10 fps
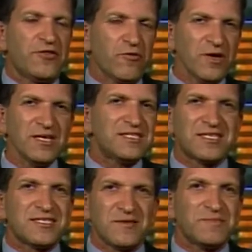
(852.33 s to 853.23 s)
They're really
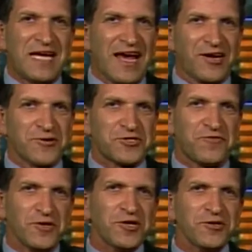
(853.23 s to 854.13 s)
system
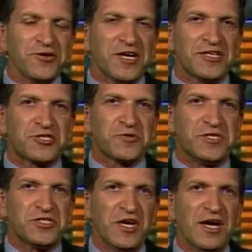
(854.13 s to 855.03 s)
takers. If you look at their
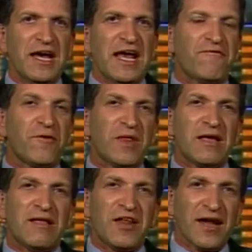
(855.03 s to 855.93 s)
histories, from
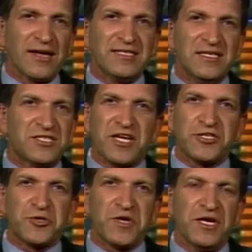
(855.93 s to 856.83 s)
the, in the 19th
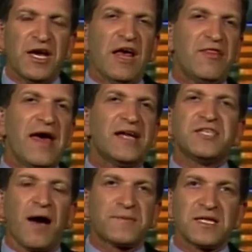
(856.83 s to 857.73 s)
century, they
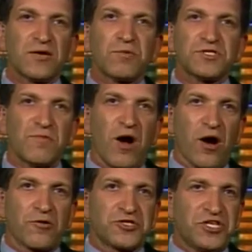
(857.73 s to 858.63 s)
adopted liberal
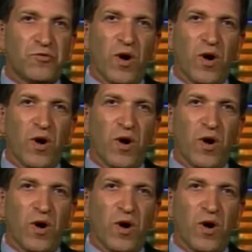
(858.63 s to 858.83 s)
democracy.